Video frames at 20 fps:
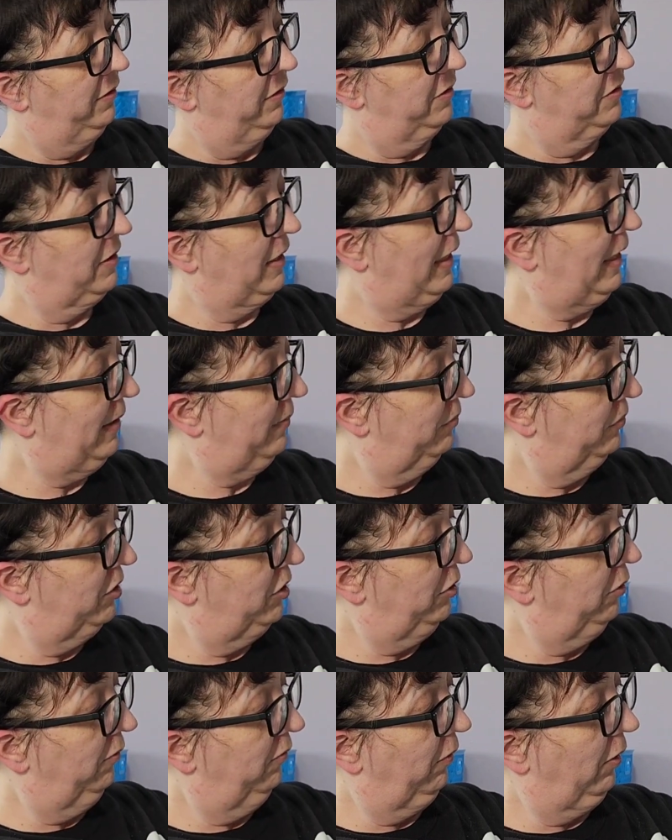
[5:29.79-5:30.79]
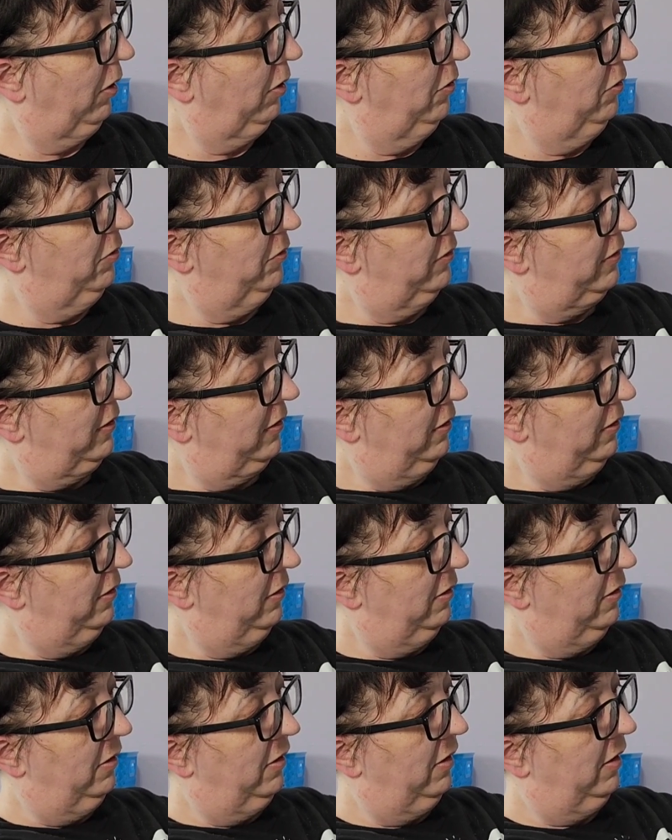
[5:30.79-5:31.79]
top 2 rows
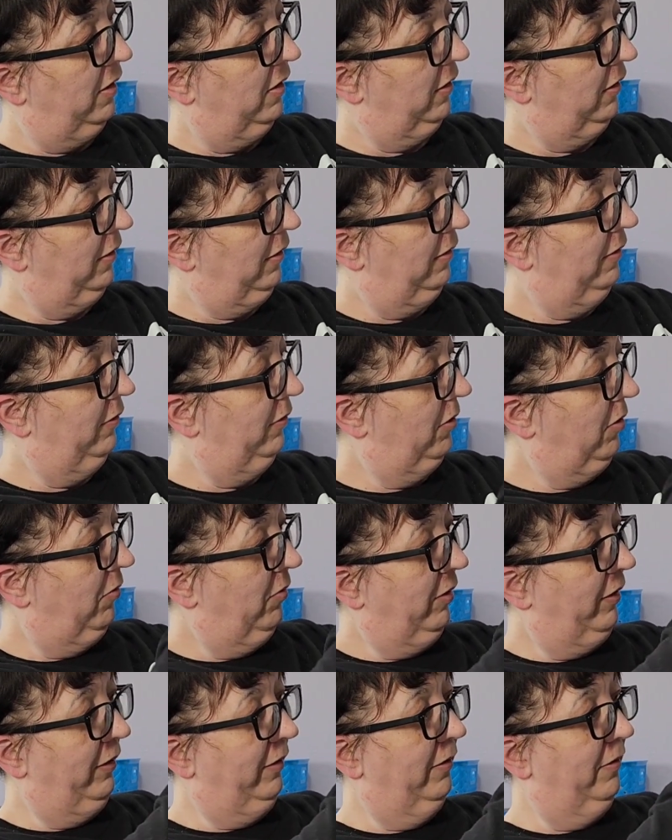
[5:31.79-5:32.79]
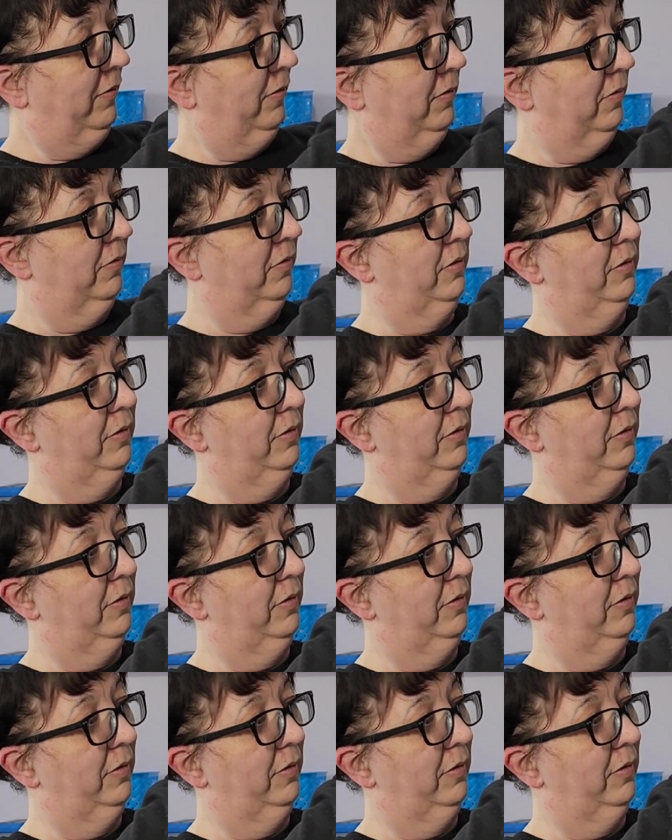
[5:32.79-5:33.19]
going, oh